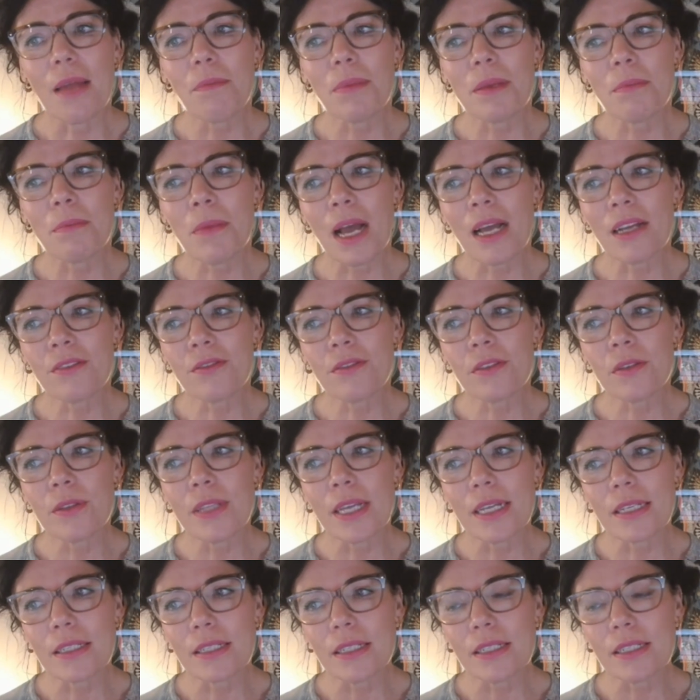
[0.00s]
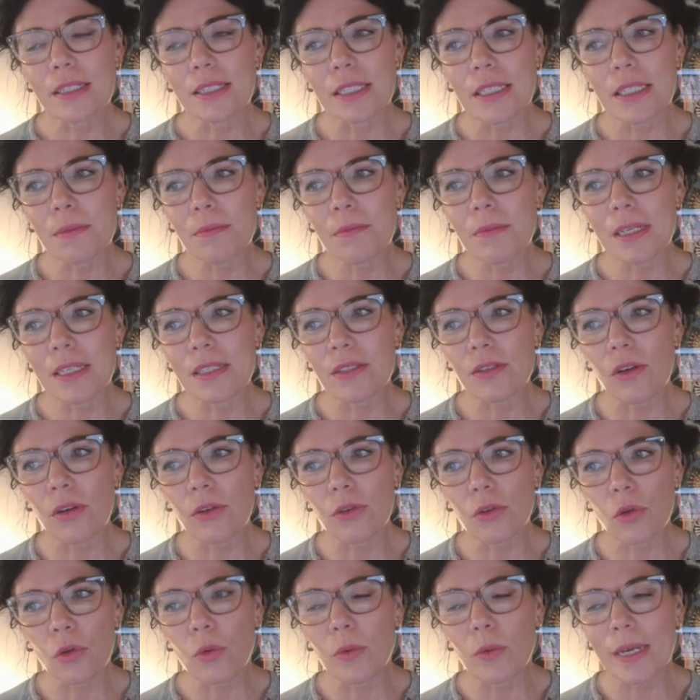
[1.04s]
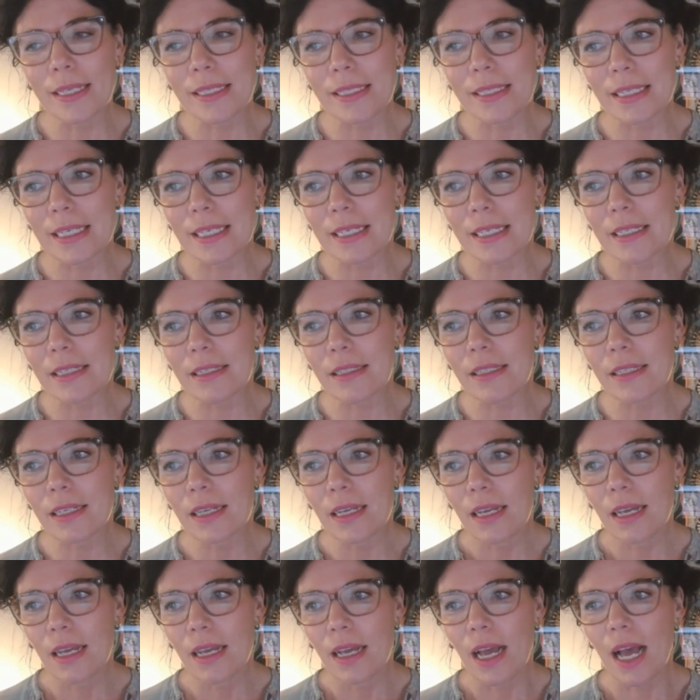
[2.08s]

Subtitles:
And be mindful that DIM is not always needed.